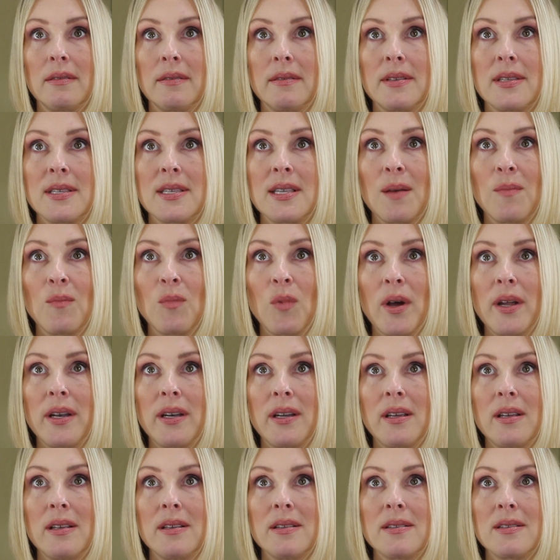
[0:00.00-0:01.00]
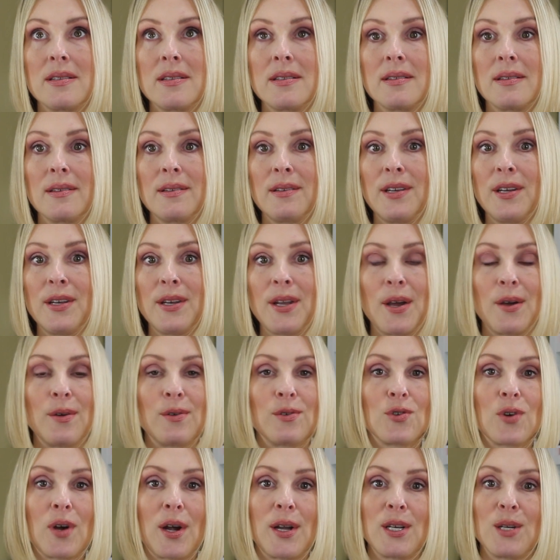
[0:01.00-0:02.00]
someone is, you know,
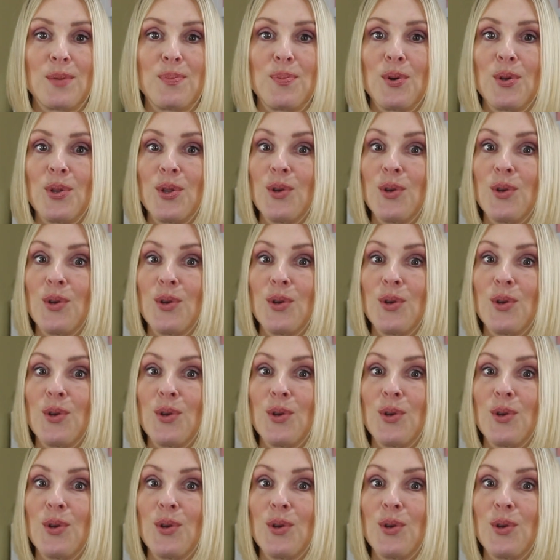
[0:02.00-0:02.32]
trying to pull